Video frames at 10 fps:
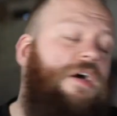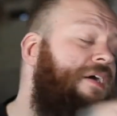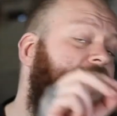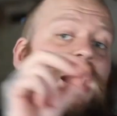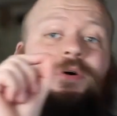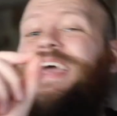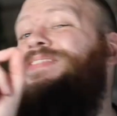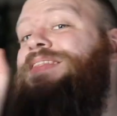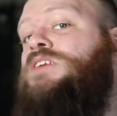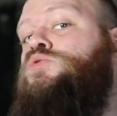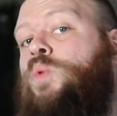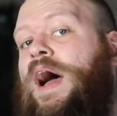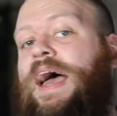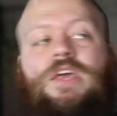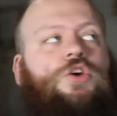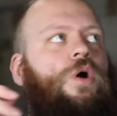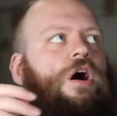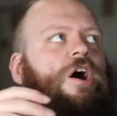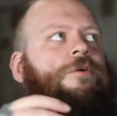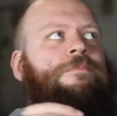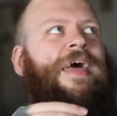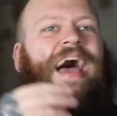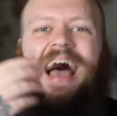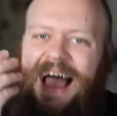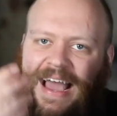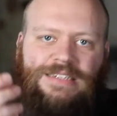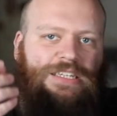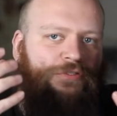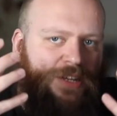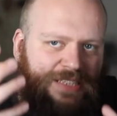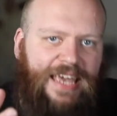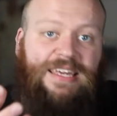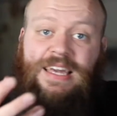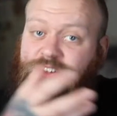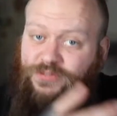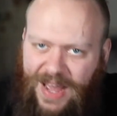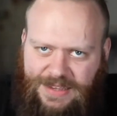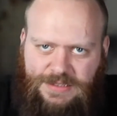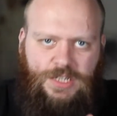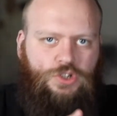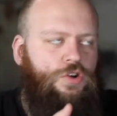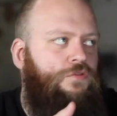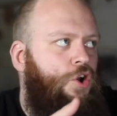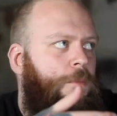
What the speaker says: Now, in this way, you are actively taking advantage of your